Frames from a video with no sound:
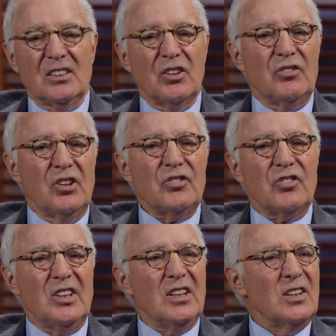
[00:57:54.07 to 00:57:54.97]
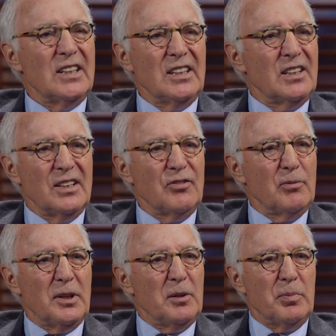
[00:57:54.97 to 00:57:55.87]
Does this steal anything
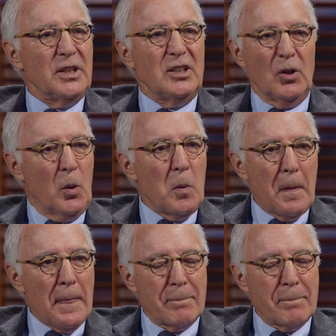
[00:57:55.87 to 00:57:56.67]
from anybody? No.